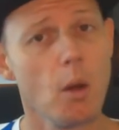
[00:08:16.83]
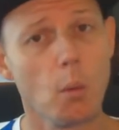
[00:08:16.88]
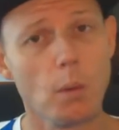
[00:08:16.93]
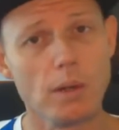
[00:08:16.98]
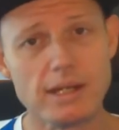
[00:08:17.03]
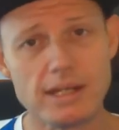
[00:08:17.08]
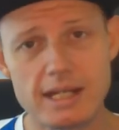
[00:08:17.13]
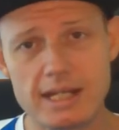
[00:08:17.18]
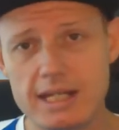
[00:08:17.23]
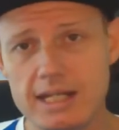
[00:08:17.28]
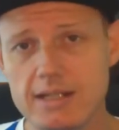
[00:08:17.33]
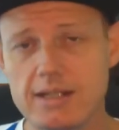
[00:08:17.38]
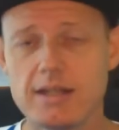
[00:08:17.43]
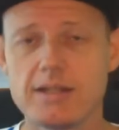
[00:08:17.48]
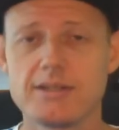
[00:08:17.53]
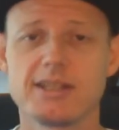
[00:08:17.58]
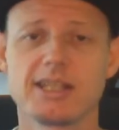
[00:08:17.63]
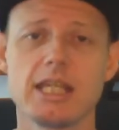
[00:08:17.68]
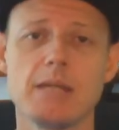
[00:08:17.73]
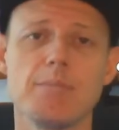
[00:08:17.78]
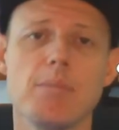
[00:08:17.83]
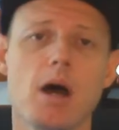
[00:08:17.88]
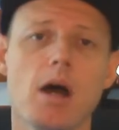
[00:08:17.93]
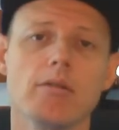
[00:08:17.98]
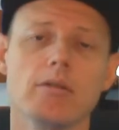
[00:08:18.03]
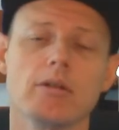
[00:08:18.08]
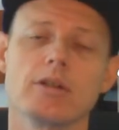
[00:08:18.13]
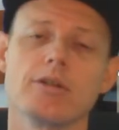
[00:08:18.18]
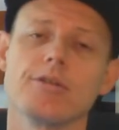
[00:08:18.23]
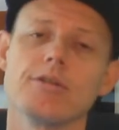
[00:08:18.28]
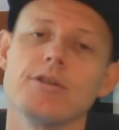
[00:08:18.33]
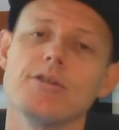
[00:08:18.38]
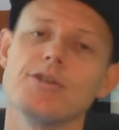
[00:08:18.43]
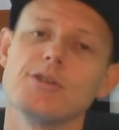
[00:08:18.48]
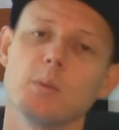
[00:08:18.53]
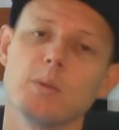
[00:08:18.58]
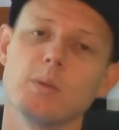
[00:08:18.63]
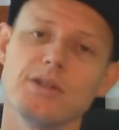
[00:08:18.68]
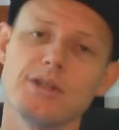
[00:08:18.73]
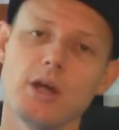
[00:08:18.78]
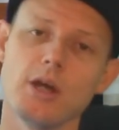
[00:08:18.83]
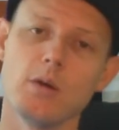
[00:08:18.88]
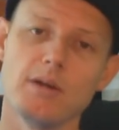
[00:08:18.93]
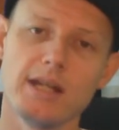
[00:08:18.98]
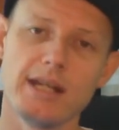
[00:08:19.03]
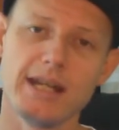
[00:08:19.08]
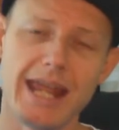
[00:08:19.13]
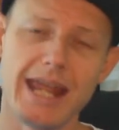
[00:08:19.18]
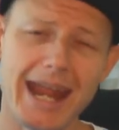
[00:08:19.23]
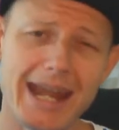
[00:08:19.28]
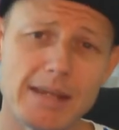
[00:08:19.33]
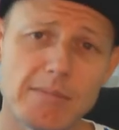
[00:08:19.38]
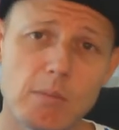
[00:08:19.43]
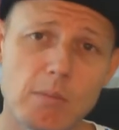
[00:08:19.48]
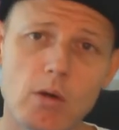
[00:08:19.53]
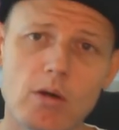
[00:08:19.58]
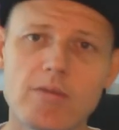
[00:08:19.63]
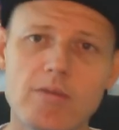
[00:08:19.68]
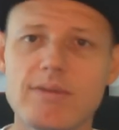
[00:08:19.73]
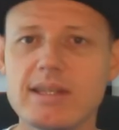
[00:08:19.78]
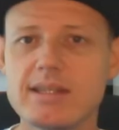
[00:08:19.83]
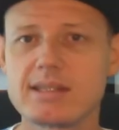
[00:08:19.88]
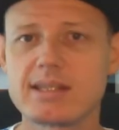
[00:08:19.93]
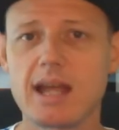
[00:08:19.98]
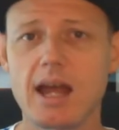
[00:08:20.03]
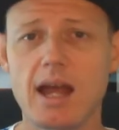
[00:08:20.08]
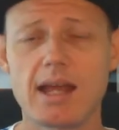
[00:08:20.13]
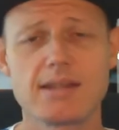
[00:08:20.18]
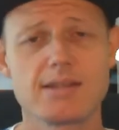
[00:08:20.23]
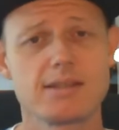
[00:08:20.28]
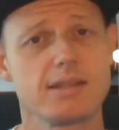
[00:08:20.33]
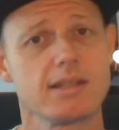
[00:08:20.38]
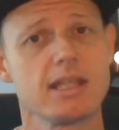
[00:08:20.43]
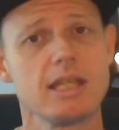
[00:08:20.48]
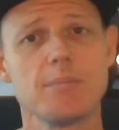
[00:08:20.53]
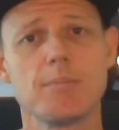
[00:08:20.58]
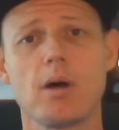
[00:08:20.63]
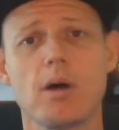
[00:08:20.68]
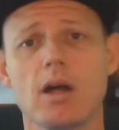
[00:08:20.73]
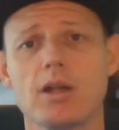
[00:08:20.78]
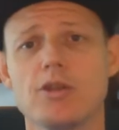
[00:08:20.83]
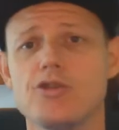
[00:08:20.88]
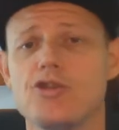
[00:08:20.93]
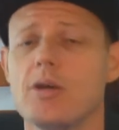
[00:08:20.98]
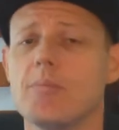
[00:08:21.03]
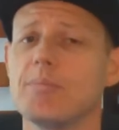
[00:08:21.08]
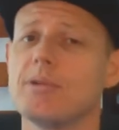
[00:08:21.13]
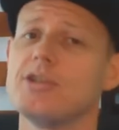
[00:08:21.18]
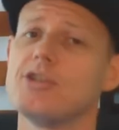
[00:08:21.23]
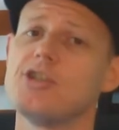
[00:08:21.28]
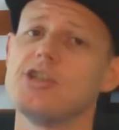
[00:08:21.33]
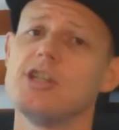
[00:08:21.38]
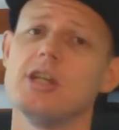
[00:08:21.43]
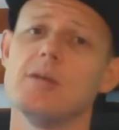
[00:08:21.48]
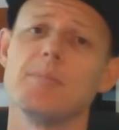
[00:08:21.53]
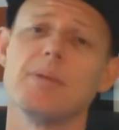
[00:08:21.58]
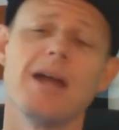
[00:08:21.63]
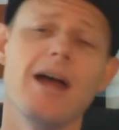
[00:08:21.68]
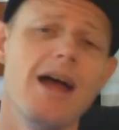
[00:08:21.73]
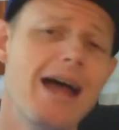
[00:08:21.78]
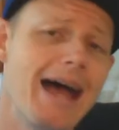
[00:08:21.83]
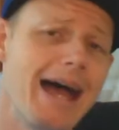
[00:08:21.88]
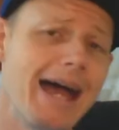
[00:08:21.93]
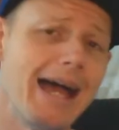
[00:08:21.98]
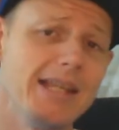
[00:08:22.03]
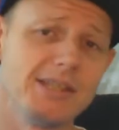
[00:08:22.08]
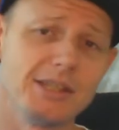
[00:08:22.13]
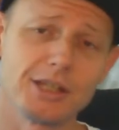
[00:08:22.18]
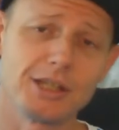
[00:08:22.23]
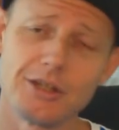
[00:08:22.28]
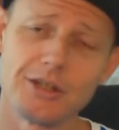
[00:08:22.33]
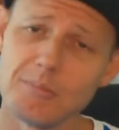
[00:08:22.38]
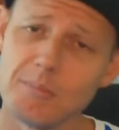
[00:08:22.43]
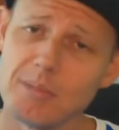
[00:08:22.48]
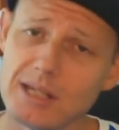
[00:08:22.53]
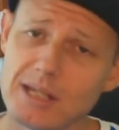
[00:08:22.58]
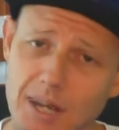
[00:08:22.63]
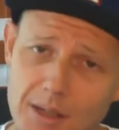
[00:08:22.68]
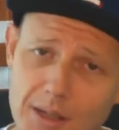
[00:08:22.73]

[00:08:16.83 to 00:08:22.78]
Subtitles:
We need to keep our recruits. We don't need any more of these guys to keep on jumping ship, as it could be